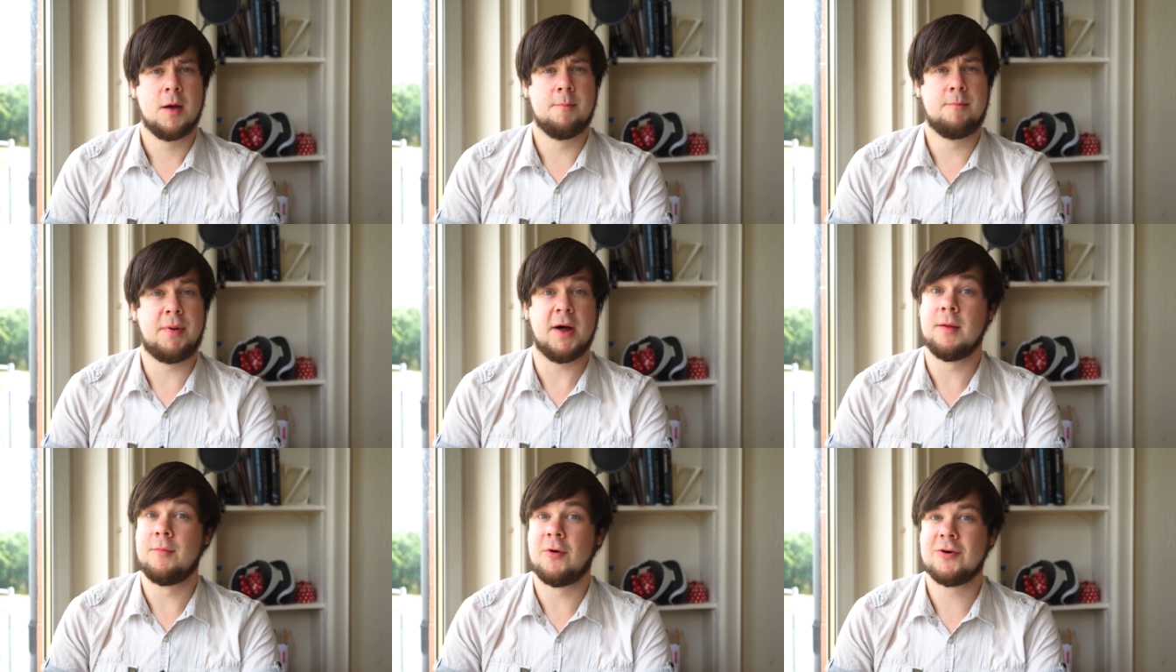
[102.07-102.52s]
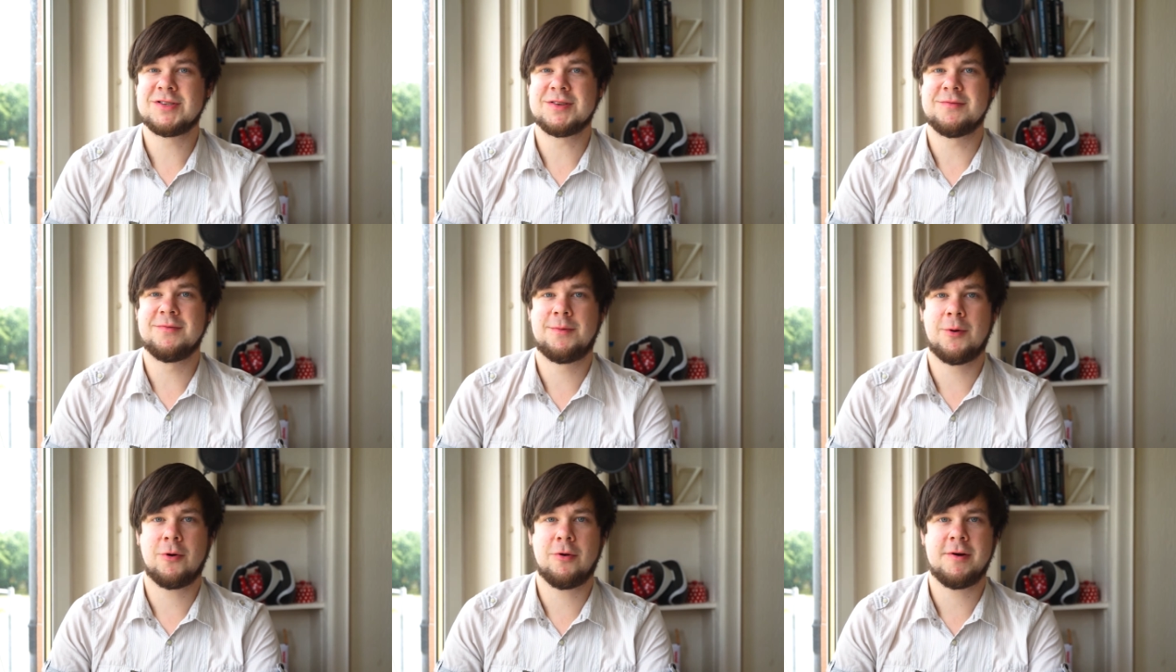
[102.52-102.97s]
But the most
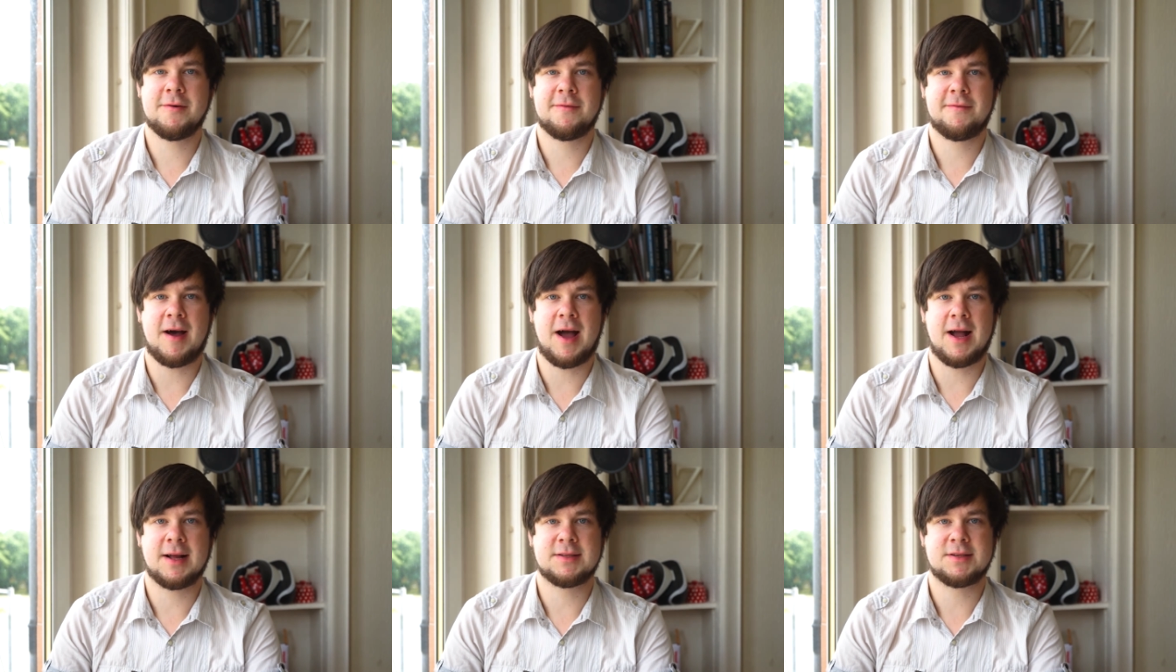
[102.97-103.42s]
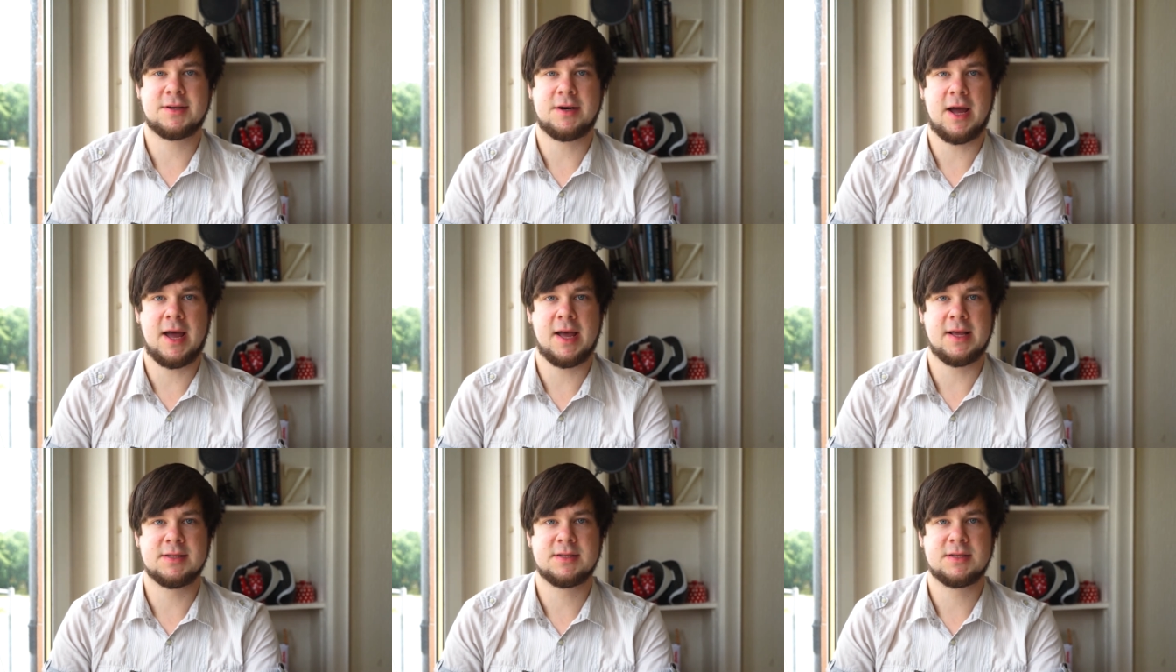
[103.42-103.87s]
important factor
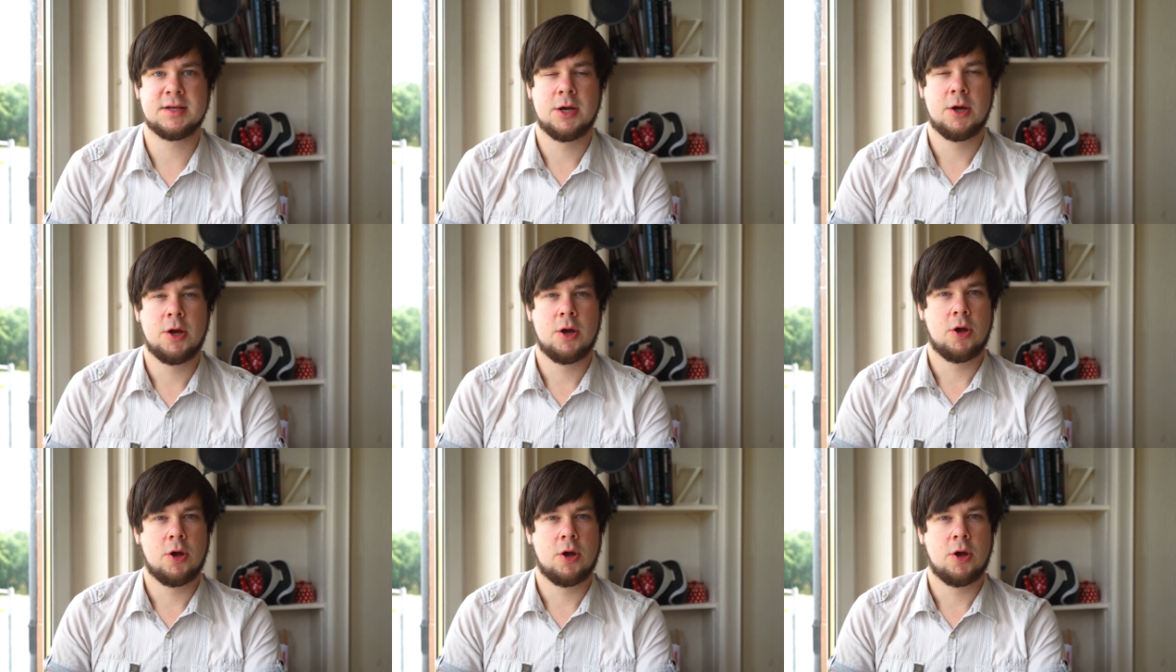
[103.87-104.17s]
is